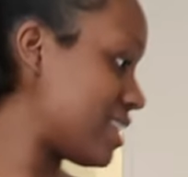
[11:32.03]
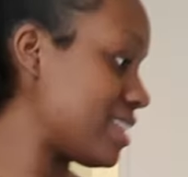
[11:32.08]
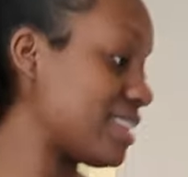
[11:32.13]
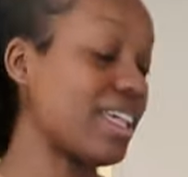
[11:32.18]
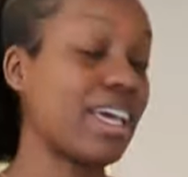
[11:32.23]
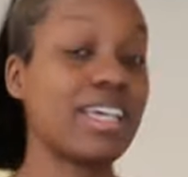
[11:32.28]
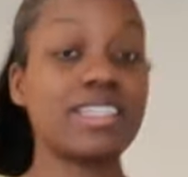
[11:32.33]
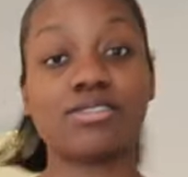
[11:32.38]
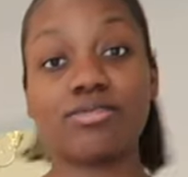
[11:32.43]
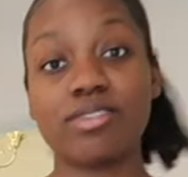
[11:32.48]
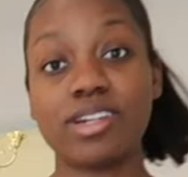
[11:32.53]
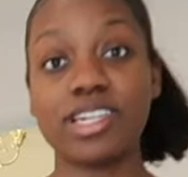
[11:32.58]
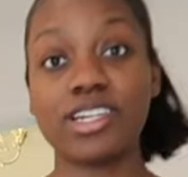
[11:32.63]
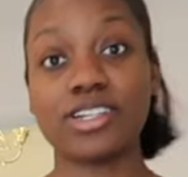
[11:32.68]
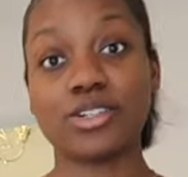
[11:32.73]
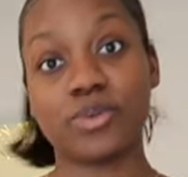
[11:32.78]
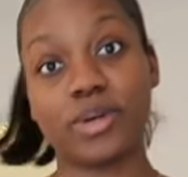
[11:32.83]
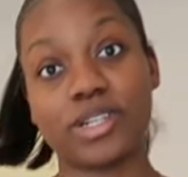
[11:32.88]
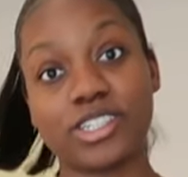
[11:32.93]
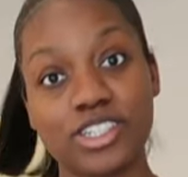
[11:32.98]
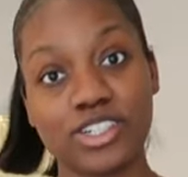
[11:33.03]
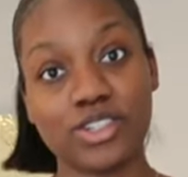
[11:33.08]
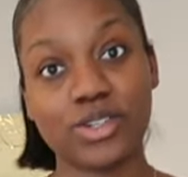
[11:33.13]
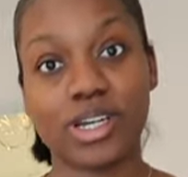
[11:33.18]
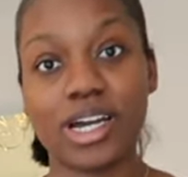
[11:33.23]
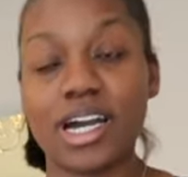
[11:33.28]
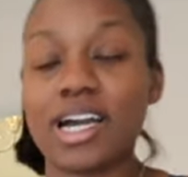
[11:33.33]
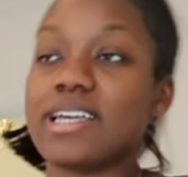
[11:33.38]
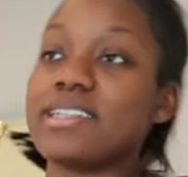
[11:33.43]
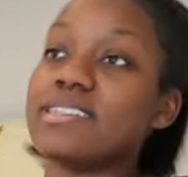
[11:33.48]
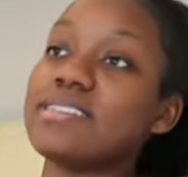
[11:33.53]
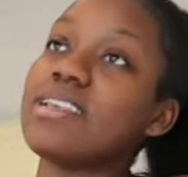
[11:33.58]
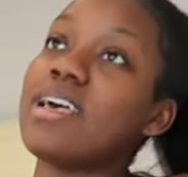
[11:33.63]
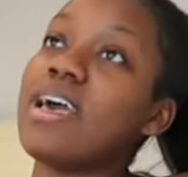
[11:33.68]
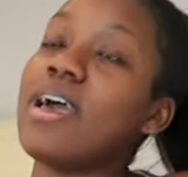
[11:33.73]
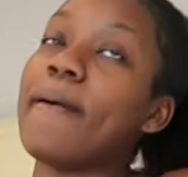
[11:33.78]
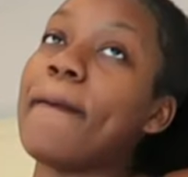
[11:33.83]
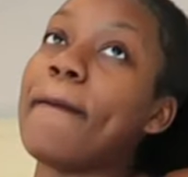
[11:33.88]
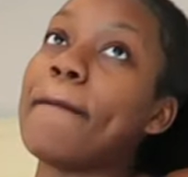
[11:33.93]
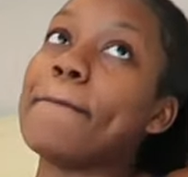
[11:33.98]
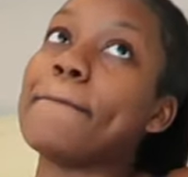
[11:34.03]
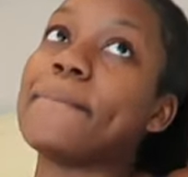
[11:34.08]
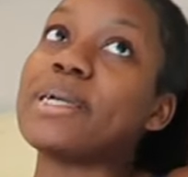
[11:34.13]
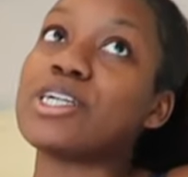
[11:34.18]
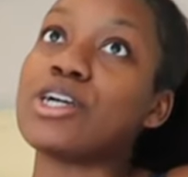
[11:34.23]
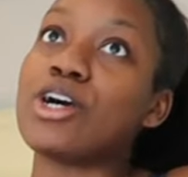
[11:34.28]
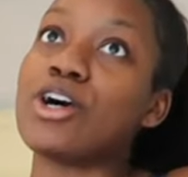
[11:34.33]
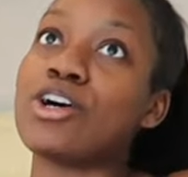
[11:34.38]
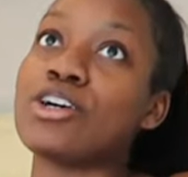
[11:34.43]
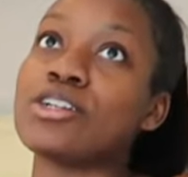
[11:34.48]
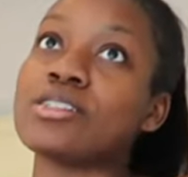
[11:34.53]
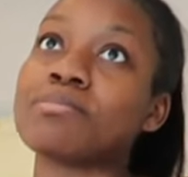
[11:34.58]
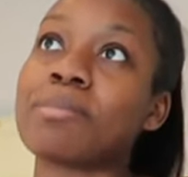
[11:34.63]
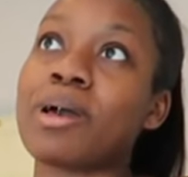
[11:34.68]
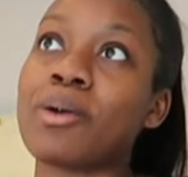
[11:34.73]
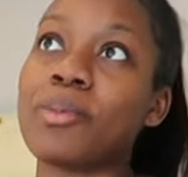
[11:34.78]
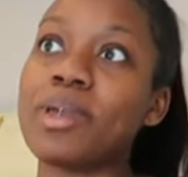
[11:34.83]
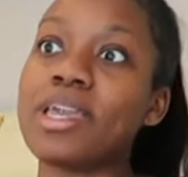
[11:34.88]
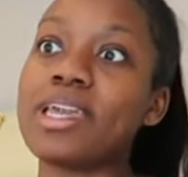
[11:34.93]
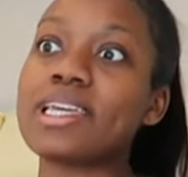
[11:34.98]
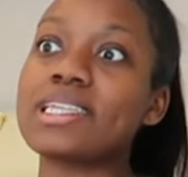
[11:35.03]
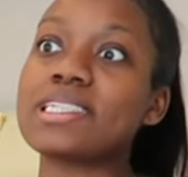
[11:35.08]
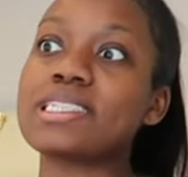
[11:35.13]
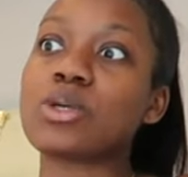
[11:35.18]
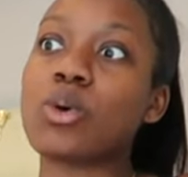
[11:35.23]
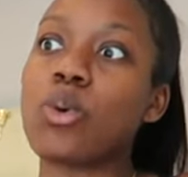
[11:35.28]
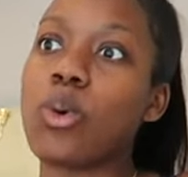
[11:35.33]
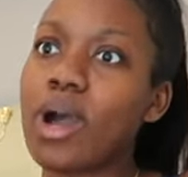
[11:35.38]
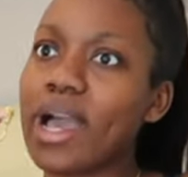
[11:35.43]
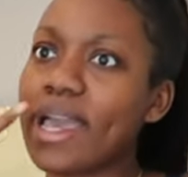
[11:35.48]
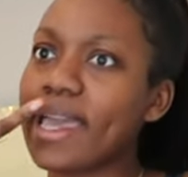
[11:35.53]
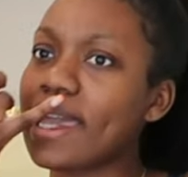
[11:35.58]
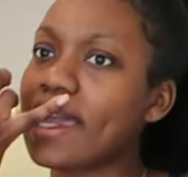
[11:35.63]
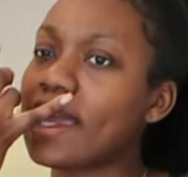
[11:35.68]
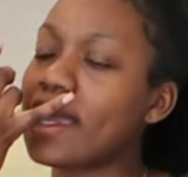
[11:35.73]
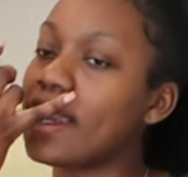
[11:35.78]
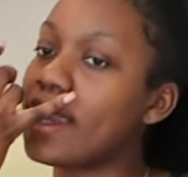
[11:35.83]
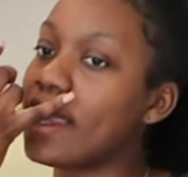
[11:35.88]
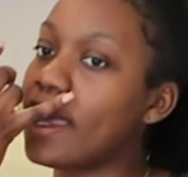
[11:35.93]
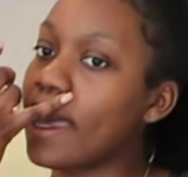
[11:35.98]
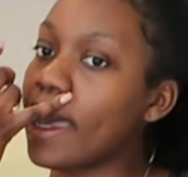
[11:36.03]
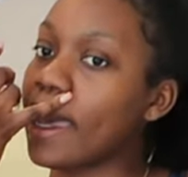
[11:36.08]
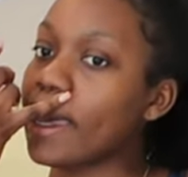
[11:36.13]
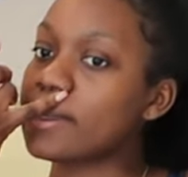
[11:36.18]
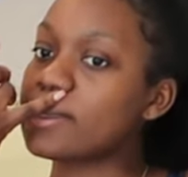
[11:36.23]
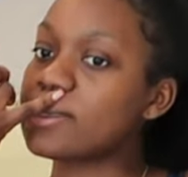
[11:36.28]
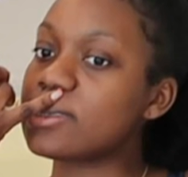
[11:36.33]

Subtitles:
That is a really good question, you guys, because my week is quite clear.